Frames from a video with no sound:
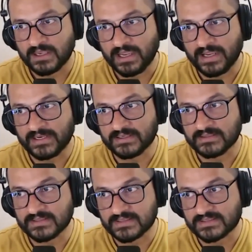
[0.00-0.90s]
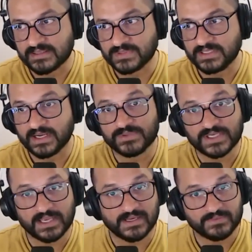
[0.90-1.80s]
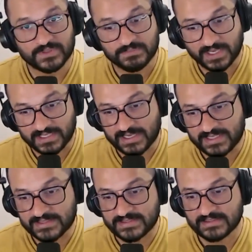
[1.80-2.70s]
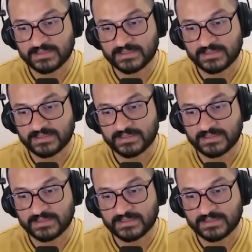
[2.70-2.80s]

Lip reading: And this is something that I'm sharing with my clients.